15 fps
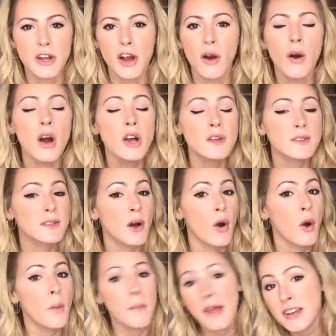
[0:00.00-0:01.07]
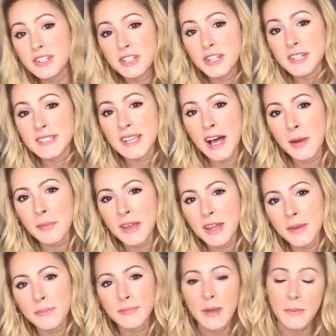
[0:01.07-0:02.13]
know, so make sure you tell
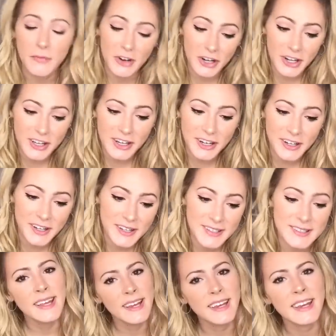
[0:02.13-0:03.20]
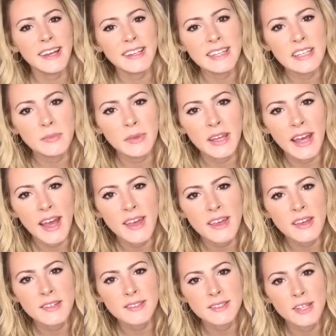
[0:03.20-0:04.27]
me. I'm very curious. You can't leave me
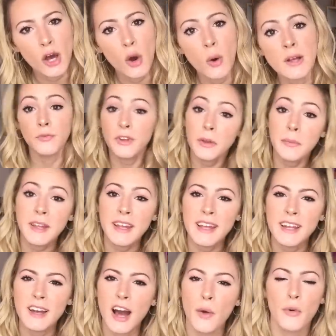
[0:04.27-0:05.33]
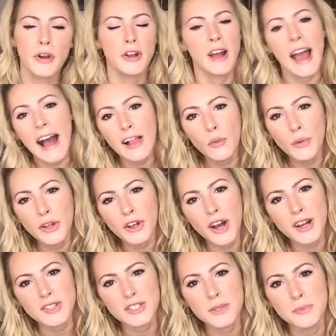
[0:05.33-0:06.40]
hanging, so fill me in on what your Halloween
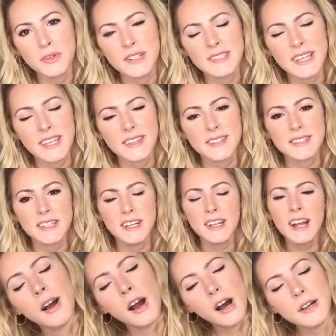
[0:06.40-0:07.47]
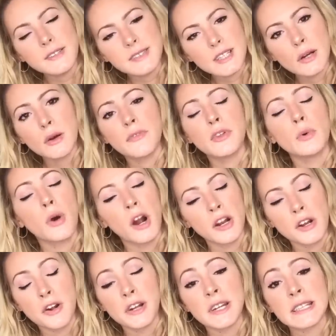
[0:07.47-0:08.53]
costume looks like this year. Also, if you
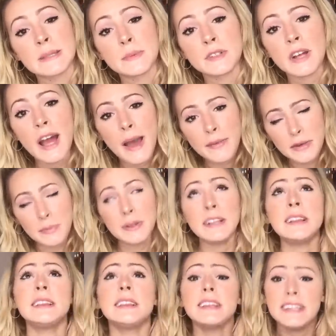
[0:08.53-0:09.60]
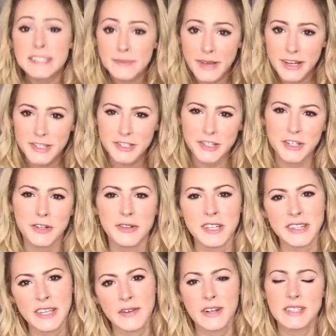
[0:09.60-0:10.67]
aren't already subscribed, please make sure you
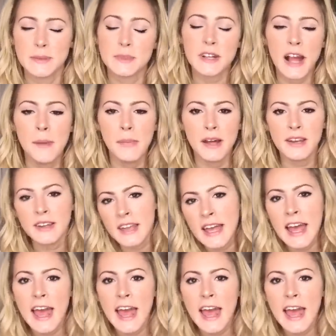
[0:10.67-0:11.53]
click that red subscribe button.